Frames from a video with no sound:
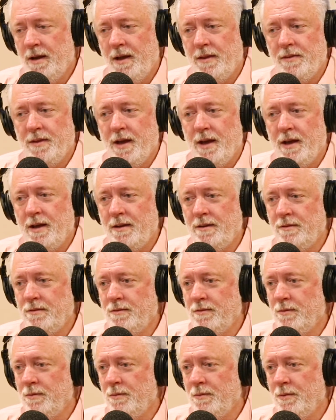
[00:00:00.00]
And
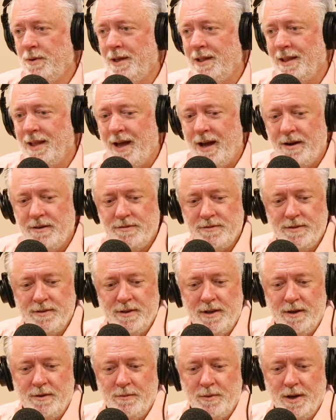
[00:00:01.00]
then we left
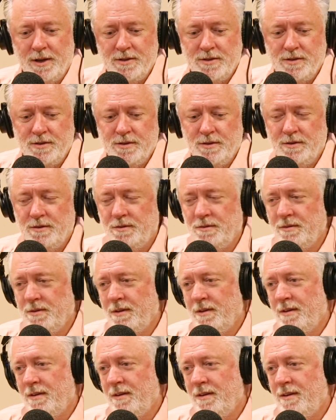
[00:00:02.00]
and went to
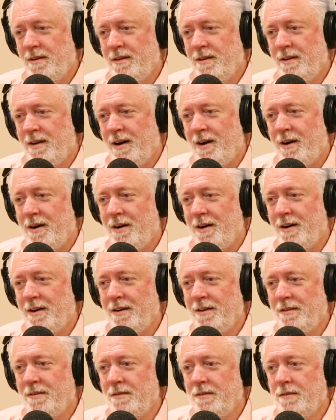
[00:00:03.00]

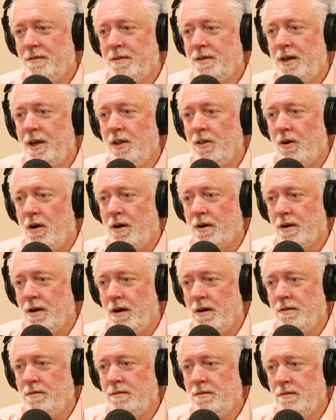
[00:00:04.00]
Key
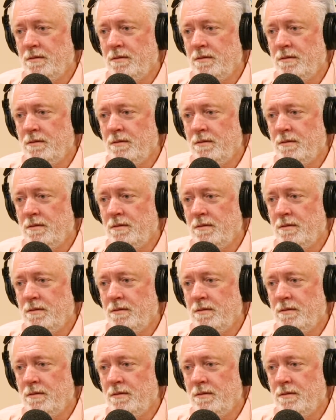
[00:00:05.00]
Largo.